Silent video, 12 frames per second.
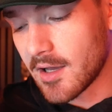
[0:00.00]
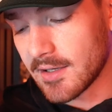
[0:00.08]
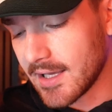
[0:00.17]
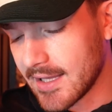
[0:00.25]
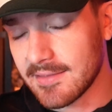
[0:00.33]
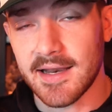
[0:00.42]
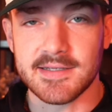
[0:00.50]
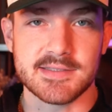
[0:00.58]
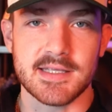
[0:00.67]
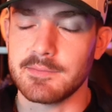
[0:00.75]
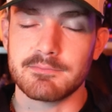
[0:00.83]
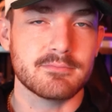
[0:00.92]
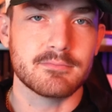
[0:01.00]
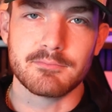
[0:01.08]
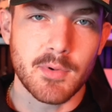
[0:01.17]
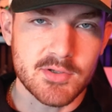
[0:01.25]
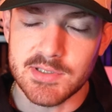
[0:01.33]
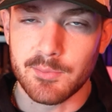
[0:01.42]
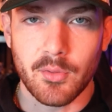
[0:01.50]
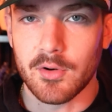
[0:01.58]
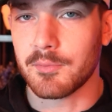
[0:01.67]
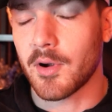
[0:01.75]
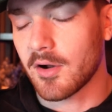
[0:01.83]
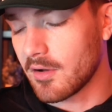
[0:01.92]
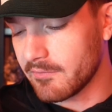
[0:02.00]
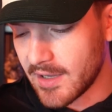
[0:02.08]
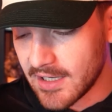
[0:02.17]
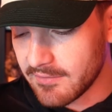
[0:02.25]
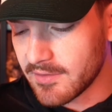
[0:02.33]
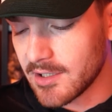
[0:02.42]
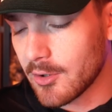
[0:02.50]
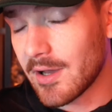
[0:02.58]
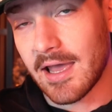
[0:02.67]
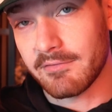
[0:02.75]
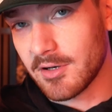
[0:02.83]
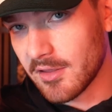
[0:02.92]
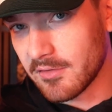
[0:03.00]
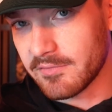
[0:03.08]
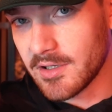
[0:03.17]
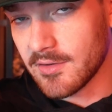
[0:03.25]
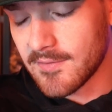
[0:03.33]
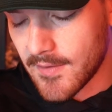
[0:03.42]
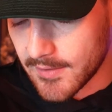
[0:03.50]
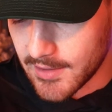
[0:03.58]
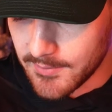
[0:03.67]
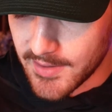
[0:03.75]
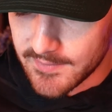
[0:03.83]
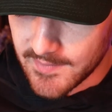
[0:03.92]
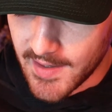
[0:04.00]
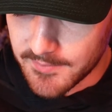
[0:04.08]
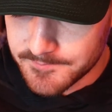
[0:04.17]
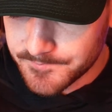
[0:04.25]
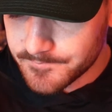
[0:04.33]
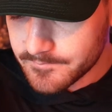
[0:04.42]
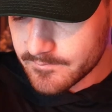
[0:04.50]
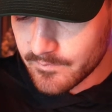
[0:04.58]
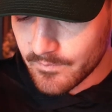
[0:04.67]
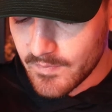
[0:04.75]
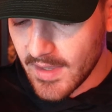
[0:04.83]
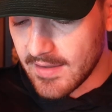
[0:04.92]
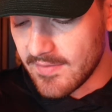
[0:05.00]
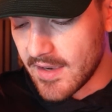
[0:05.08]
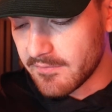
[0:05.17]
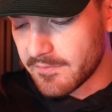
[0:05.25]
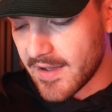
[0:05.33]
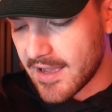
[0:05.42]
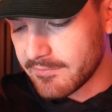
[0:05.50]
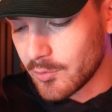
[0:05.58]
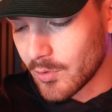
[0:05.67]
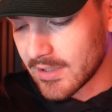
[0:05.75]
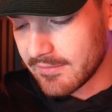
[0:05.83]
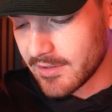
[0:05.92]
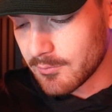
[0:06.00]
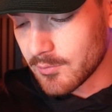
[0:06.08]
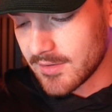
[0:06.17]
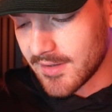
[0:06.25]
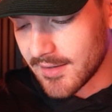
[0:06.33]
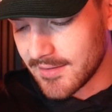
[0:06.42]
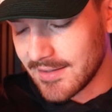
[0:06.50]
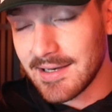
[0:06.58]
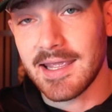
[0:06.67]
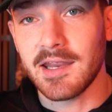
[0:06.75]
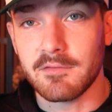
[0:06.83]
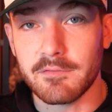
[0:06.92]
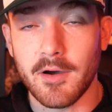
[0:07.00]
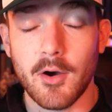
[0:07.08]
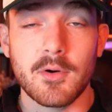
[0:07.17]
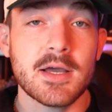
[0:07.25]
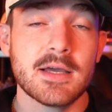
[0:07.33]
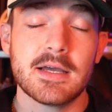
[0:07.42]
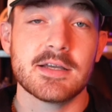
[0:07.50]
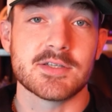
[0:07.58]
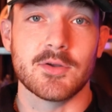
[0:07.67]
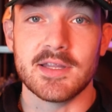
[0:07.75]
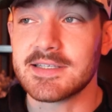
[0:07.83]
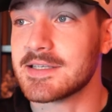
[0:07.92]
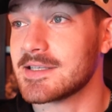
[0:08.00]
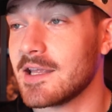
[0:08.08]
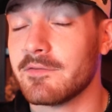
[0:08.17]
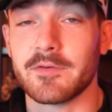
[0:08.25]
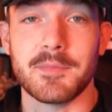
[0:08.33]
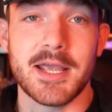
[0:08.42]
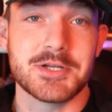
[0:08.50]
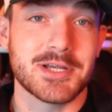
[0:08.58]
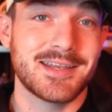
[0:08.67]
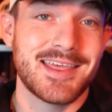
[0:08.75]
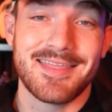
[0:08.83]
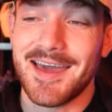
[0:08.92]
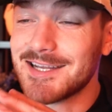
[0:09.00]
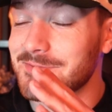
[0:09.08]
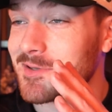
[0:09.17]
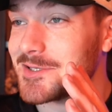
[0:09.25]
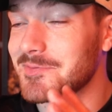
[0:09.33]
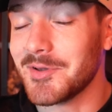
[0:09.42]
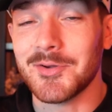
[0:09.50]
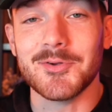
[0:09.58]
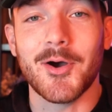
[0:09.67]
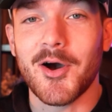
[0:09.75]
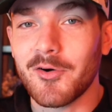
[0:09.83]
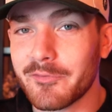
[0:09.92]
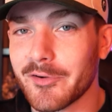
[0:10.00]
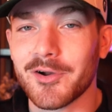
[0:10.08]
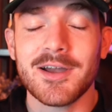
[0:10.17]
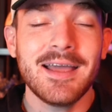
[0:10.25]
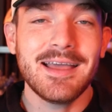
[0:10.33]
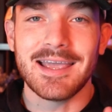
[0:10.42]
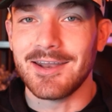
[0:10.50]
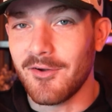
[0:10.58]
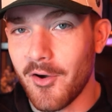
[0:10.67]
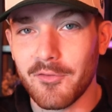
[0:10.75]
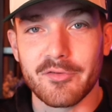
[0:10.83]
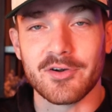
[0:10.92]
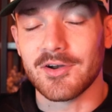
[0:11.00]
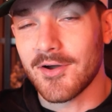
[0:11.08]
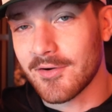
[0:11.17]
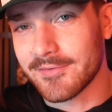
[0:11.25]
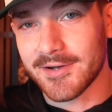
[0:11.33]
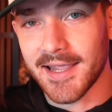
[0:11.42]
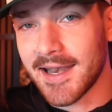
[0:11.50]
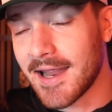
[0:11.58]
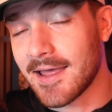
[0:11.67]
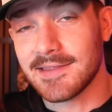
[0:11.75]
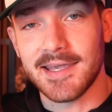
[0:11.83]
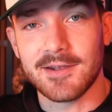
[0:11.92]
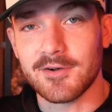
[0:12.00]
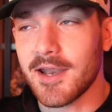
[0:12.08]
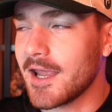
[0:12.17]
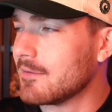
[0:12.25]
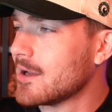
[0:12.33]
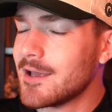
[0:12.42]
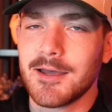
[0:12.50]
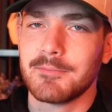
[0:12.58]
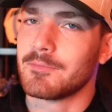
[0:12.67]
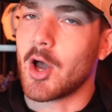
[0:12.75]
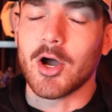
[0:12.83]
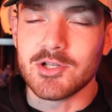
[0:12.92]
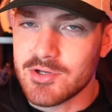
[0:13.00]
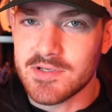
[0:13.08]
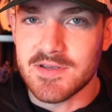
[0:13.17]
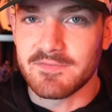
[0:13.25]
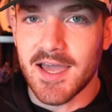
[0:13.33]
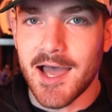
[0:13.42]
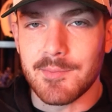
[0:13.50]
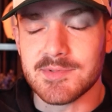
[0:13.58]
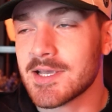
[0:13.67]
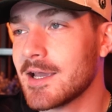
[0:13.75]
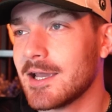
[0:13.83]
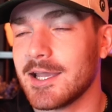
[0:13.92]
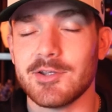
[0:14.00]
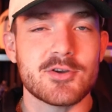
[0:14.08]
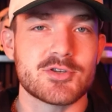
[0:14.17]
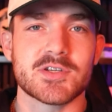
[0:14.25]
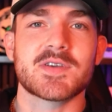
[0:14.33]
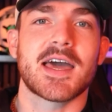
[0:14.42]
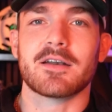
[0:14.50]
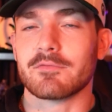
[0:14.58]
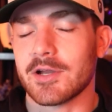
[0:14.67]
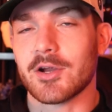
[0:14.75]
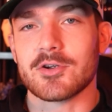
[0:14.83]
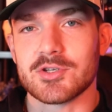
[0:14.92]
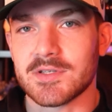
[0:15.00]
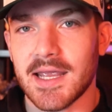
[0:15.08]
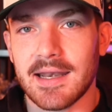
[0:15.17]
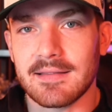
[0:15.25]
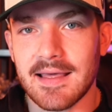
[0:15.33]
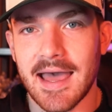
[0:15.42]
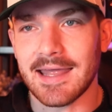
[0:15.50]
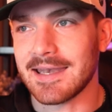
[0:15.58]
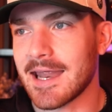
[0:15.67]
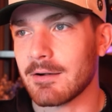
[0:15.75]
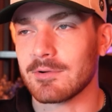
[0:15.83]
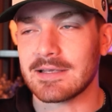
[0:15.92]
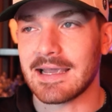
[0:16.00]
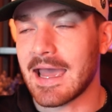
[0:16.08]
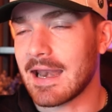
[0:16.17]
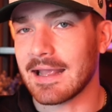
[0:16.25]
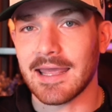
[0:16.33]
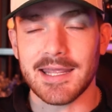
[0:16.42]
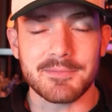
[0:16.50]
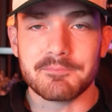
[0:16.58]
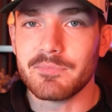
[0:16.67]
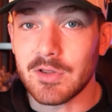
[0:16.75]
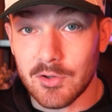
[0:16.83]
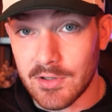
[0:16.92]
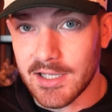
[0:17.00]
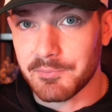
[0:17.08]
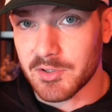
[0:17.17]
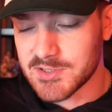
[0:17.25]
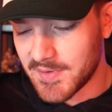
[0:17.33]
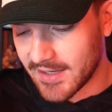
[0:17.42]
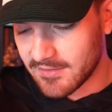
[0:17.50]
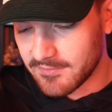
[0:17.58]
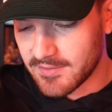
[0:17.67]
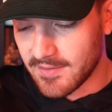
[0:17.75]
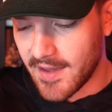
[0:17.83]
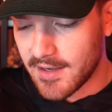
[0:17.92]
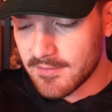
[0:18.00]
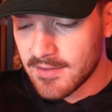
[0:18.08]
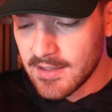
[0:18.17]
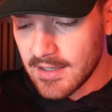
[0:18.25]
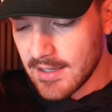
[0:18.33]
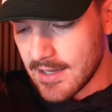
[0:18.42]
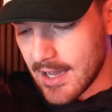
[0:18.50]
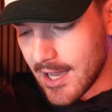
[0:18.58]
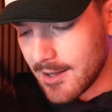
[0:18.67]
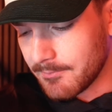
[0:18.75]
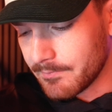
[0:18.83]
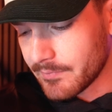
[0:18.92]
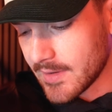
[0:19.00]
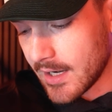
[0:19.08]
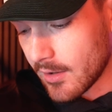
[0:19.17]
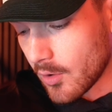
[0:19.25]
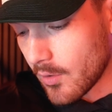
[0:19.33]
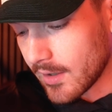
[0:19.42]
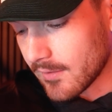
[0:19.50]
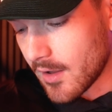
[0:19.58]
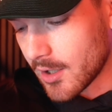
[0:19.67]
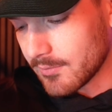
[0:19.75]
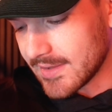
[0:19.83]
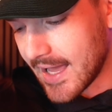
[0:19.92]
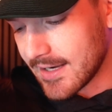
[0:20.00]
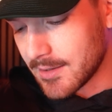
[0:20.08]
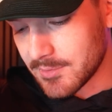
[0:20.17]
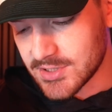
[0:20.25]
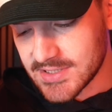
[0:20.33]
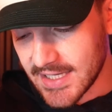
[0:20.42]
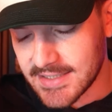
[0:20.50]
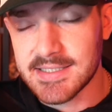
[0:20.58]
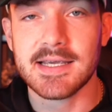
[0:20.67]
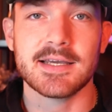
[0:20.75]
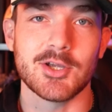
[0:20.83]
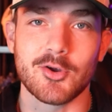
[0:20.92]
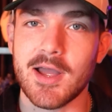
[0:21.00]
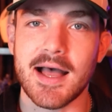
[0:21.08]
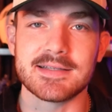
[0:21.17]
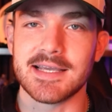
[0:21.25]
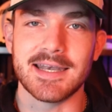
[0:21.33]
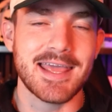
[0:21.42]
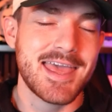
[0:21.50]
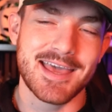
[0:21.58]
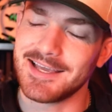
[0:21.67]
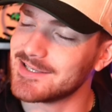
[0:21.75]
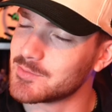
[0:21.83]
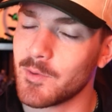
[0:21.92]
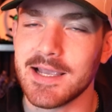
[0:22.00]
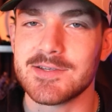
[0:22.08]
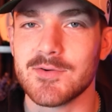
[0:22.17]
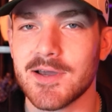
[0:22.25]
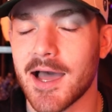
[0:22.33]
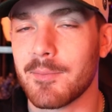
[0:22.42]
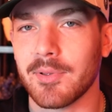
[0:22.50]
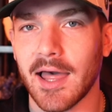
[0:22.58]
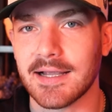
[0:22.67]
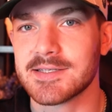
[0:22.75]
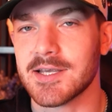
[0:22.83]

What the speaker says: Again, that is the most important part of any video. I have another video talking about that. And then 5, you are giving redundant info. So this is information that has been spewed over and over and over again on the internet hundreds of times, and you're just kind of regurgitating that and not really adding any unique perspective to that. And going along with that, number 6, your content is way too complex.